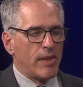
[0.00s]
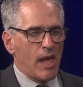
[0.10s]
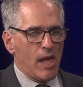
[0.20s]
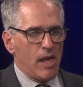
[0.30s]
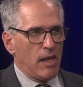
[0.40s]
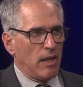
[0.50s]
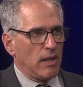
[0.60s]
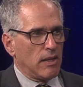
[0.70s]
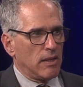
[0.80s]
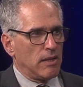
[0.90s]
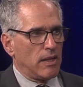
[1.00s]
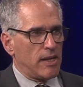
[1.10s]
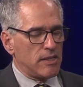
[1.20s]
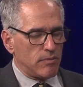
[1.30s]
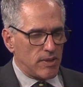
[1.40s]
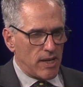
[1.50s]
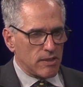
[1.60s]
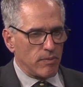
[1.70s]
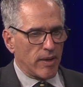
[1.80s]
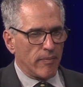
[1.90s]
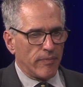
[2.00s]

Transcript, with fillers: And some tax money. And some tax money.